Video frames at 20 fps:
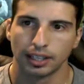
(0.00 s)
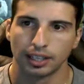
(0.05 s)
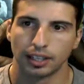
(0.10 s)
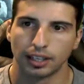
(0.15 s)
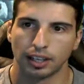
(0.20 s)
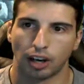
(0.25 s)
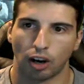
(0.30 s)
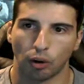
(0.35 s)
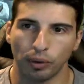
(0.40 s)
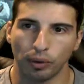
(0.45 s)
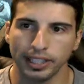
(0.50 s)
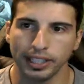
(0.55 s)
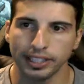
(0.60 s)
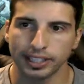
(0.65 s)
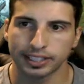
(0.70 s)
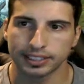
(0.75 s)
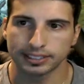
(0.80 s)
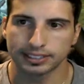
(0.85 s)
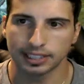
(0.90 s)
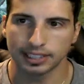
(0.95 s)
Already, I
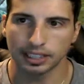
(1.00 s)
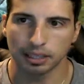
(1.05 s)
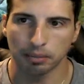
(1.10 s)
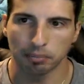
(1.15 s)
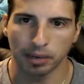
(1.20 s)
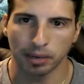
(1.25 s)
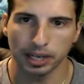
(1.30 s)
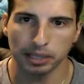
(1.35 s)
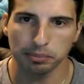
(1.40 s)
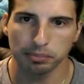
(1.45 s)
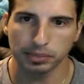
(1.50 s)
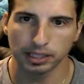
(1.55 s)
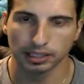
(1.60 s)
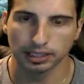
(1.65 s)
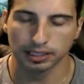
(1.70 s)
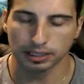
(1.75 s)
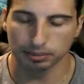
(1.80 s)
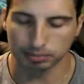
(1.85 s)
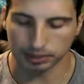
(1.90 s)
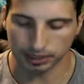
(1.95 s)
can say it might be a
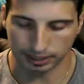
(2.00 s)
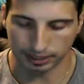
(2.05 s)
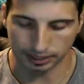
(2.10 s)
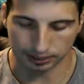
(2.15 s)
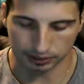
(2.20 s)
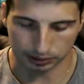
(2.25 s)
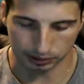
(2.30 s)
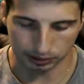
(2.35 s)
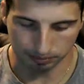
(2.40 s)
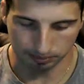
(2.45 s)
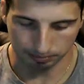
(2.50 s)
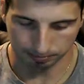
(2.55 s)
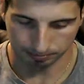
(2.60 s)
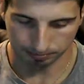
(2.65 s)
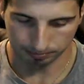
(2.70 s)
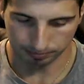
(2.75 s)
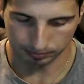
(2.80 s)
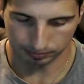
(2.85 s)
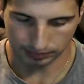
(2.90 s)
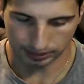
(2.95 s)
little bit easier
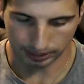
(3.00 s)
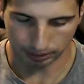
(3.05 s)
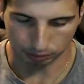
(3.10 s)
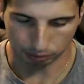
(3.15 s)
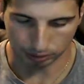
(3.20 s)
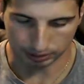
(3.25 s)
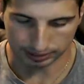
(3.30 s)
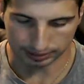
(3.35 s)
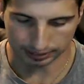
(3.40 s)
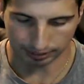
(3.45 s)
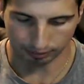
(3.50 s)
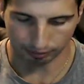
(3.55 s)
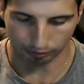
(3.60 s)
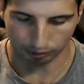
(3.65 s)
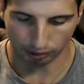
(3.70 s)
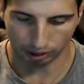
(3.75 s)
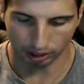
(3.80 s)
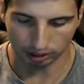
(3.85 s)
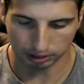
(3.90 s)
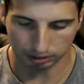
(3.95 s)
than with
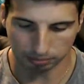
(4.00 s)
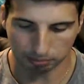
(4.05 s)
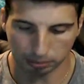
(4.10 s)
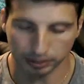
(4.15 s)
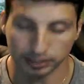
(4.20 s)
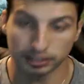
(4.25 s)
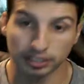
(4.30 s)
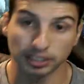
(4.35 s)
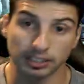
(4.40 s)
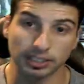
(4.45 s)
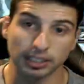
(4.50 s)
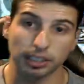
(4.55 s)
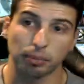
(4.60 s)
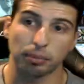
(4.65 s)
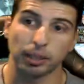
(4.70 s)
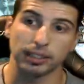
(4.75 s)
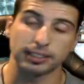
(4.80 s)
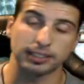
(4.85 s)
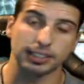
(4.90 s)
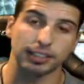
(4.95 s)
Sephiroth, but the good thing
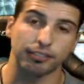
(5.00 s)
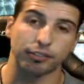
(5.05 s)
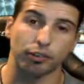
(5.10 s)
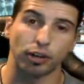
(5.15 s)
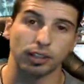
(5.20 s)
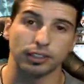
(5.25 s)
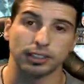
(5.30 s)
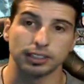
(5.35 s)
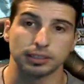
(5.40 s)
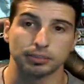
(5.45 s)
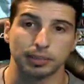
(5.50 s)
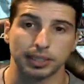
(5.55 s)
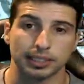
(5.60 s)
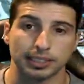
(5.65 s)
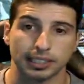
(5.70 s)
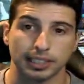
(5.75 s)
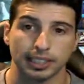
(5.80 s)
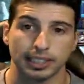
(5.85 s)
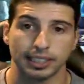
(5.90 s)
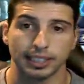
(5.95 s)
about Sephiroth is
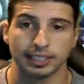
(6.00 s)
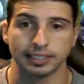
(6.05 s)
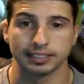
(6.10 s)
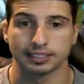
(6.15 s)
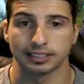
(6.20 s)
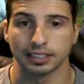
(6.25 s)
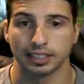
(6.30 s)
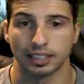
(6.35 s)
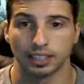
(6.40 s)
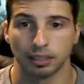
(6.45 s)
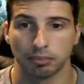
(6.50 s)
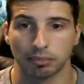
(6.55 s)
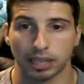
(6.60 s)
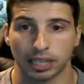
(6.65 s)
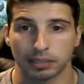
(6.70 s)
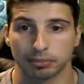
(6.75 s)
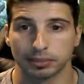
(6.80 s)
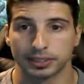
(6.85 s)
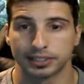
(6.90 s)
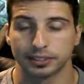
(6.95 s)
basically is uh,
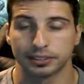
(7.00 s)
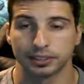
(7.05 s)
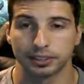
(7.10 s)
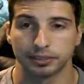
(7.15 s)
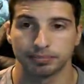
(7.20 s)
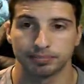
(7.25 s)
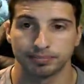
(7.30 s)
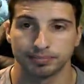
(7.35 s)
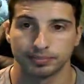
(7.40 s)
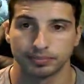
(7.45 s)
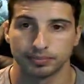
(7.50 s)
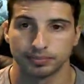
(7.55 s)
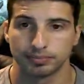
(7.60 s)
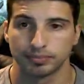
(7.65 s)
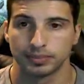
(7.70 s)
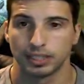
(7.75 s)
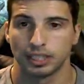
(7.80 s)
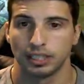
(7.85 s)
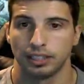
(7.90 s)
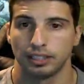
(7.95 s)
black material.
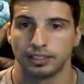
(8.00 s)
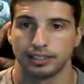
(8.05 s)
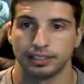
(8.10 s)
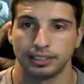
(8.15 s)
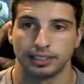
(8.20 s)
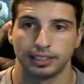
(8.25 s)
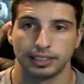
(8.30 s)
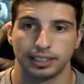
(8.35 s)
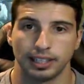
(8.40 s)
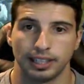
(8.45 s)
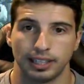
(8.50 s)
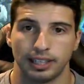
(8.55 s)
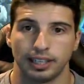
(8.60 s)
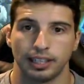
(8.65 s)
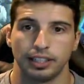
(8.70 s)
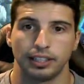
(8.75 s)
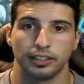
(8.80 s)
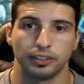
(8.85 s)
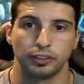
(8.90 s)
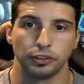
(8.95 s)
The
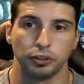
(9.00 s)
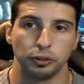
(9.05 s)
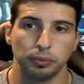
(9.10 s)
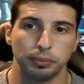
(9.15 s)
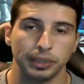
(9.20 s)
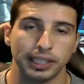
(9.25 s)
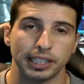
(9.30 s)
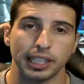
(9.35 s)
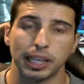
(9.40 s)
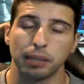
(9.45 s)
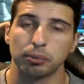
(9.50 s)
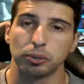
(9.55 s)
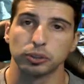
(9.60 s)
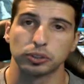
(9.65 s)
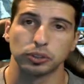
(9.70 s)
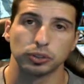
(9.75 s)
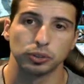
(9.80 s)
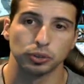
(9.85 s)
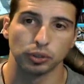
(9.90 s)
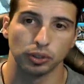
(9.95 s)
uh, you being able
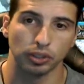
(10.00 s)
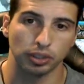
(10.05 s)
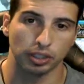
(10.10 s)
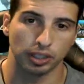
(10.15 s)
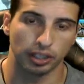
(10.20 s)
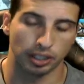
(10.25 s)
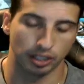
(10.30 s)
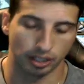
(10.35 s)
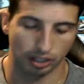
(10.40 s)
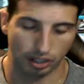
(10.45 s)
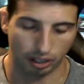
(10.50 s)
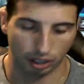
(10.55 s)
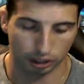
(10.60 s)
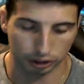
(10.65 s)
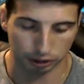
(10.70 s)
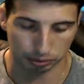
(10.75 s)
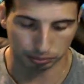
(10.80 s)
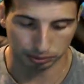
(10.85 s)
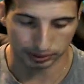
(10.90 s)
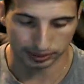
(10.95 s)
to do one
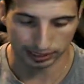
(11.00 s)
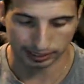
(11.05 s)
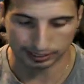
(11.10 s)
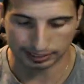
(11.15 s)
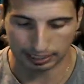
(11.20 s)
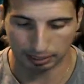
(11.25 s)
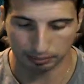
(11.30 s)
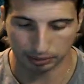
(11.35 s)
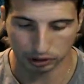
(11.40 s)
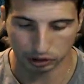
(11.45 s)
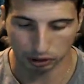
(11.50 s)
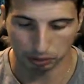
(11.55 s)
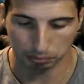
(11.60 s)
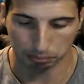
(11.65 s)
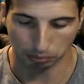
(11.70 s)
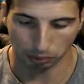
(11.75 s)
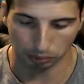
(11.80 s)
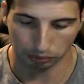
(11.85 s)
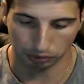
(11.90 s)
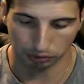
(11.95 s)
hundred percent uh, damage on
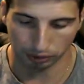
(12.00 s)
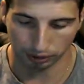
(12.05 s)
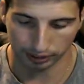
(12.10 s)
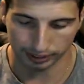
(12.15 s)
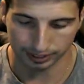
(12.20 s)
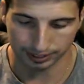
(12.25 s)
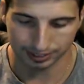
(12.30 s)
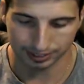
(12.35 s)
both targets